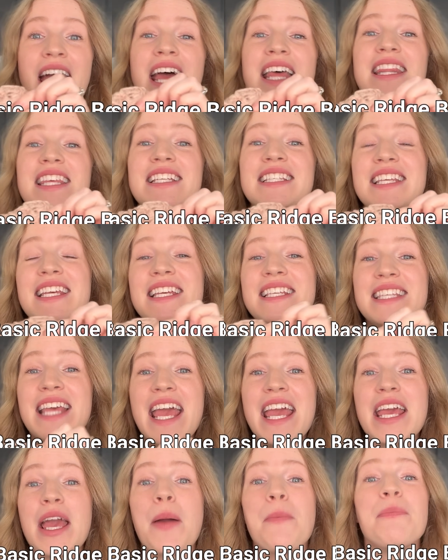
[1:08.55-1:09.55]
This is
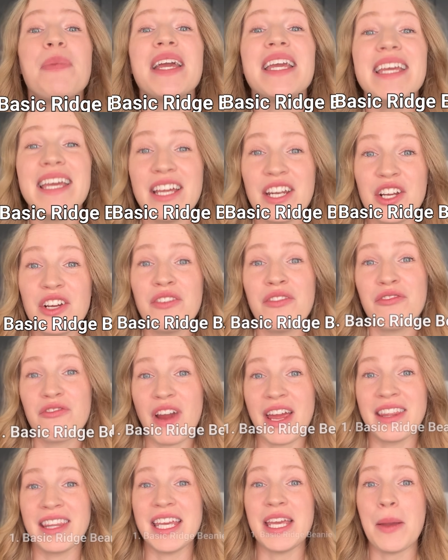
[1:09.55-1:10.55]
a
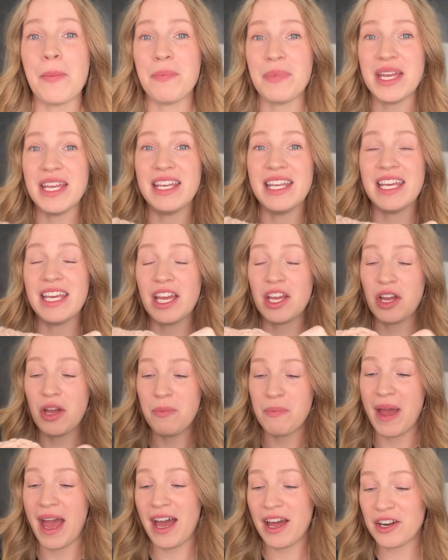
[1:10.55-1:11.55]
beginner-friendly beanie
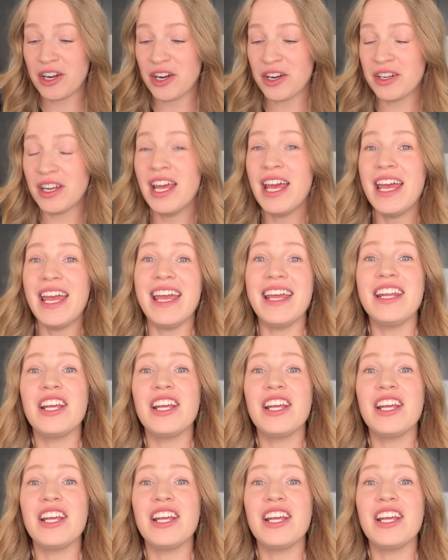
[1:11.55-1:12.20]
pattern. It